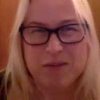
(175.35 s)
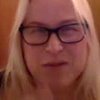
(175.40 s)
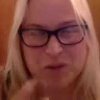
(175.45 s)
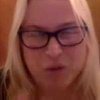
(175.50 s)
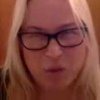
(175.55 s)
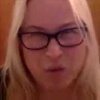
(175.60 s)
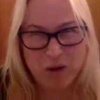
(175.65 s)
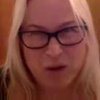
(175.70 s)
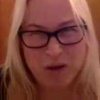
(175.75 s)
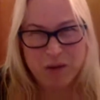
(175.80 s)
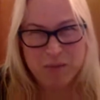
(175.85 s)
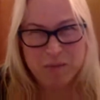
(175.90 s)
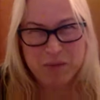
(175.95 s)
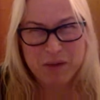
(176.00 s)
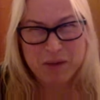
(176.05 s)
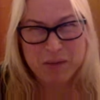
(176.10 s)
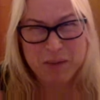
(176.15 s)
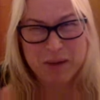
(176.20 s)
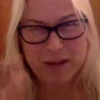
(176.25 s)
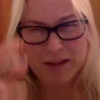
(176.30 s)
So
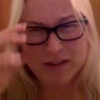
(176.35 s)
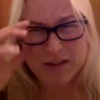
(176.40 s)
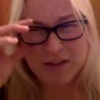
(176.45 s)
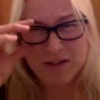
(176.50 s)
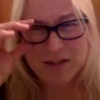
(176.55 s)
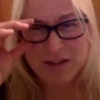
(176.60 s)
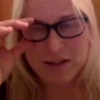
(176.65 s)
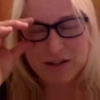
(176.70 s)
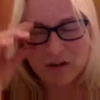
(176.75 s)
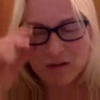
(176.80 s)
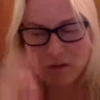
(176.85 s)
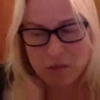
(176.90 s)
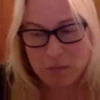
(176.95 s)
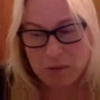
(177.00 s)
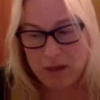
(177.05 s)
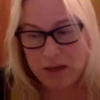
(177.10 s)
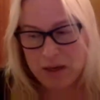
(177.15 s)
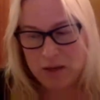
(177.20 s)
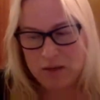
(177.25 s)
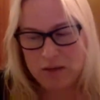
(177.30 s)
my apologies to
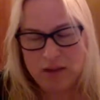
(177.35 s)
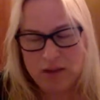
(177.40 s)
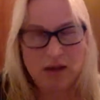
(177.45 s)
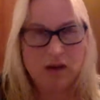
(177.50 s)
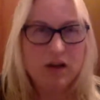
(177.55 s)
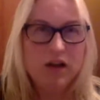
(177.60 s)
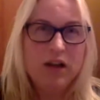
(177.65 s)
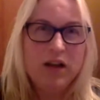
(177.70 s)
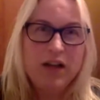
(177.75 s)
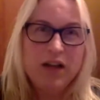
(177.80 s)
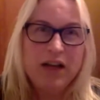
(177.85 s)
everybody out there